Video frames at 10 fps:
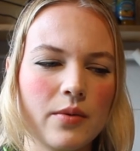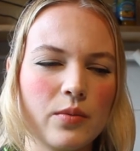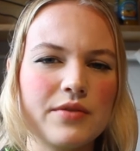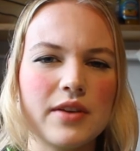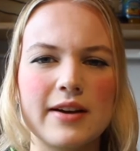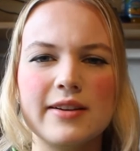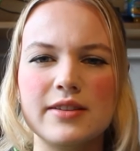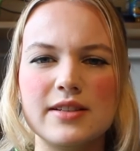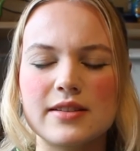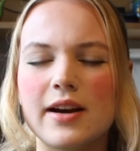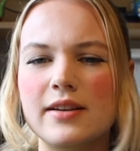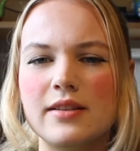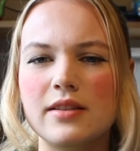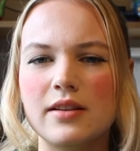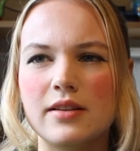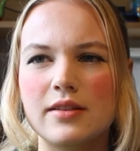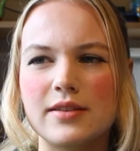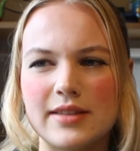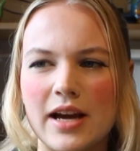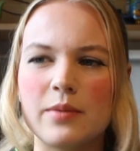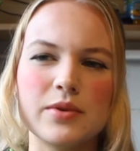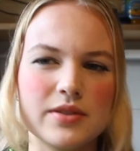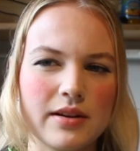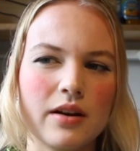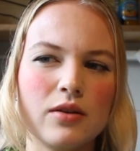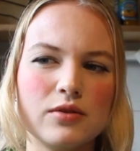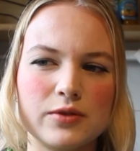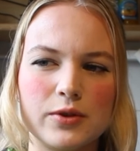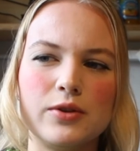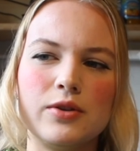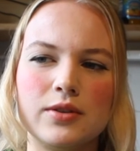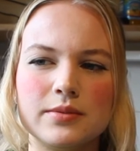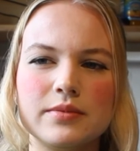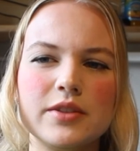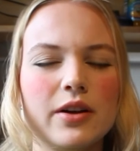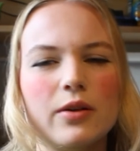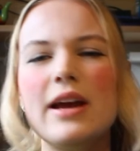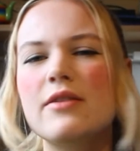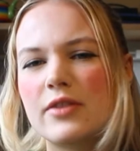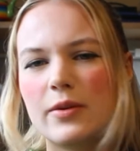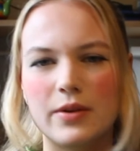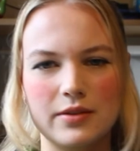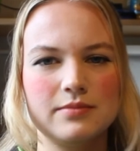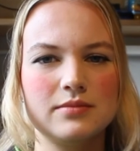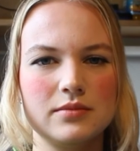we've kind of decided that this app is now for, you know, everyone.